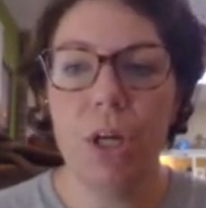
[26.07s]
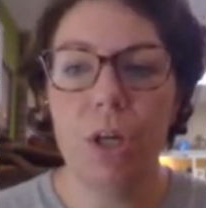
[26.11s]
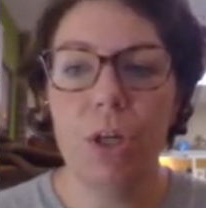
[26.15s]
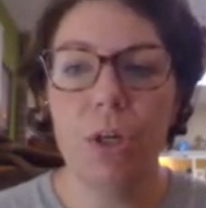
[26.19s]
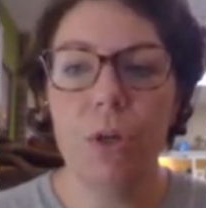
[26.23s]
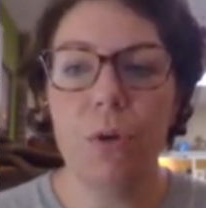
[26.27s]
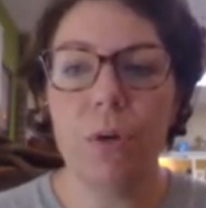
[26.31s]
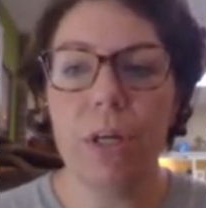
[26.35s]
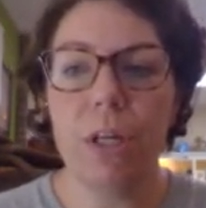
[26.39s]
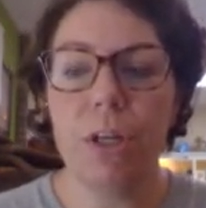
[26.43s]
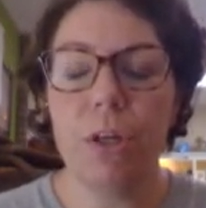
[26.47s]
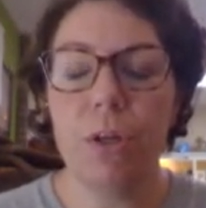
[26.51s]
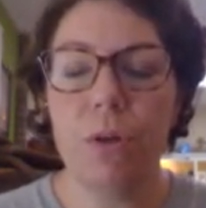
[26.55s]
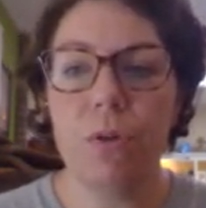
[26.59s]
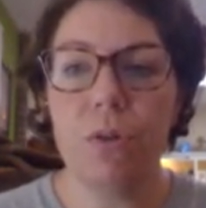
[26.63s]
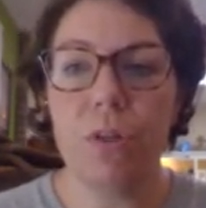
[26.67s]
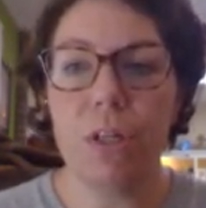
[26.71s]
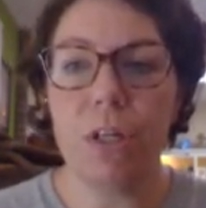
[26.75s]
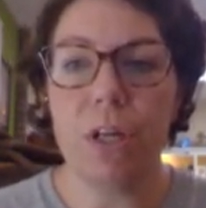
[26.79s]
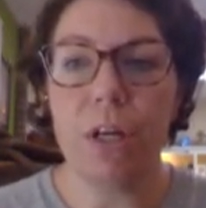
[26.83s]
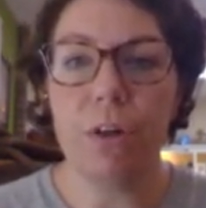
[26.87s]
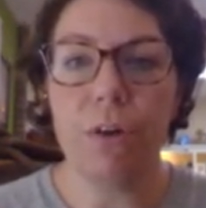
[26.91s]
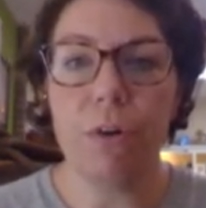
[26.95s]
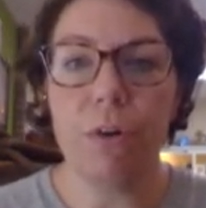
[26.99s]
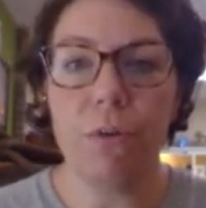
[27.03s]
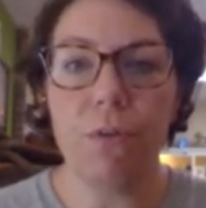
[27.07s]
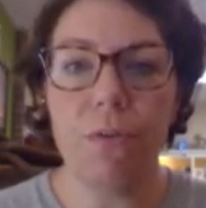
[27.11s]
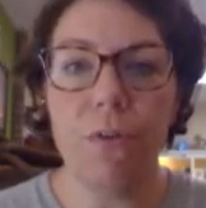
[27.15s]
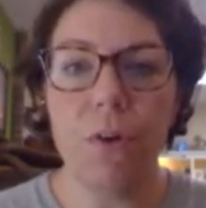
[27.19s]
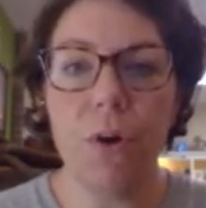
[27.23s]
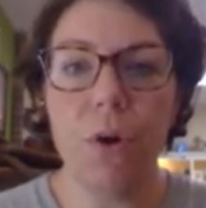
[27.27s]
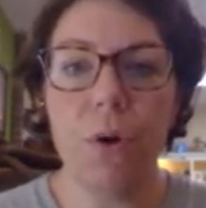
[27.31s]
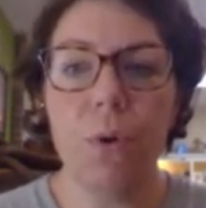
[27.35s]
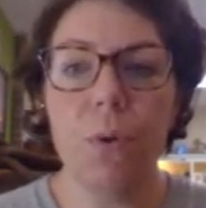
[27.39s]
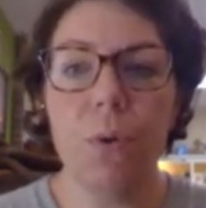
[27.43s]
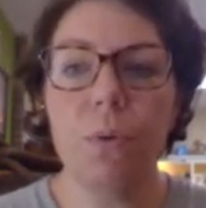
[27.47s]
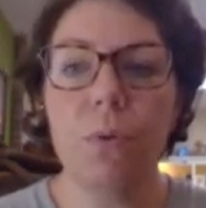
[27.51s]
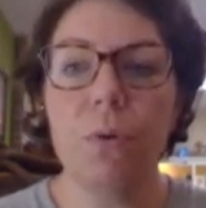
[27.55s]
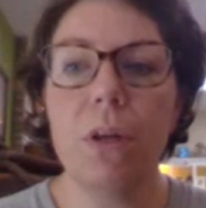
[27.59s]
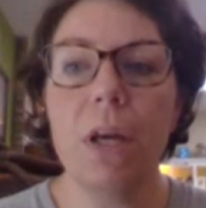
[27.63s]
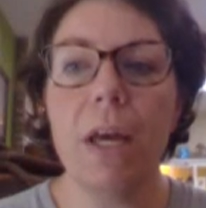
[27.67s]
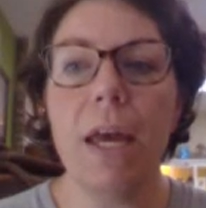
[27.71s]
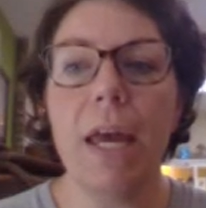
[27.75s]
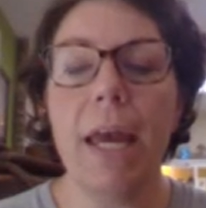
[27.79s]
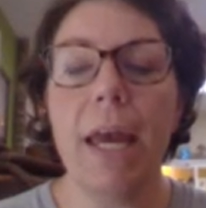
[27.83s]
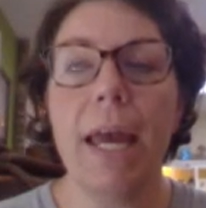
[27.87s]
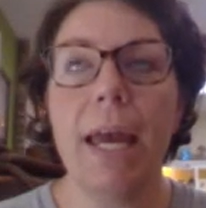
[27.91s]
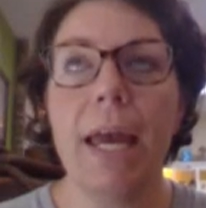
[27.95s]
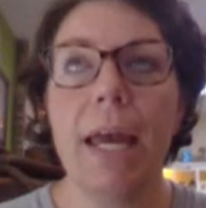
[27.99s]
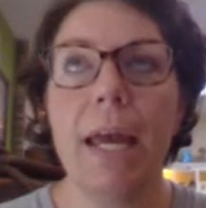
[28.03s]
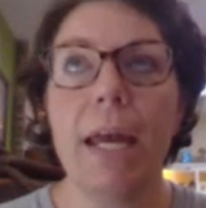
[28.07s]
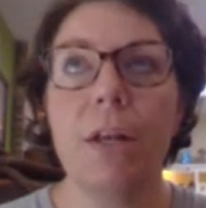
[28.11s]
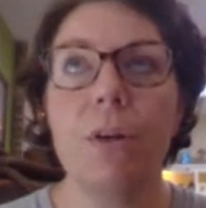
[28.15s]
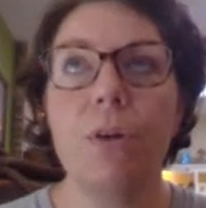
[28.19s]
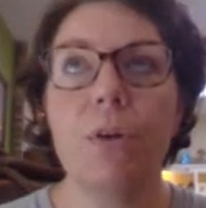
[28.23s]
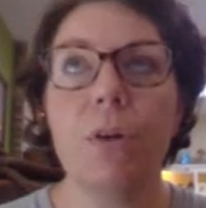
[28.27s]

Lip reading: you can use it on your phone and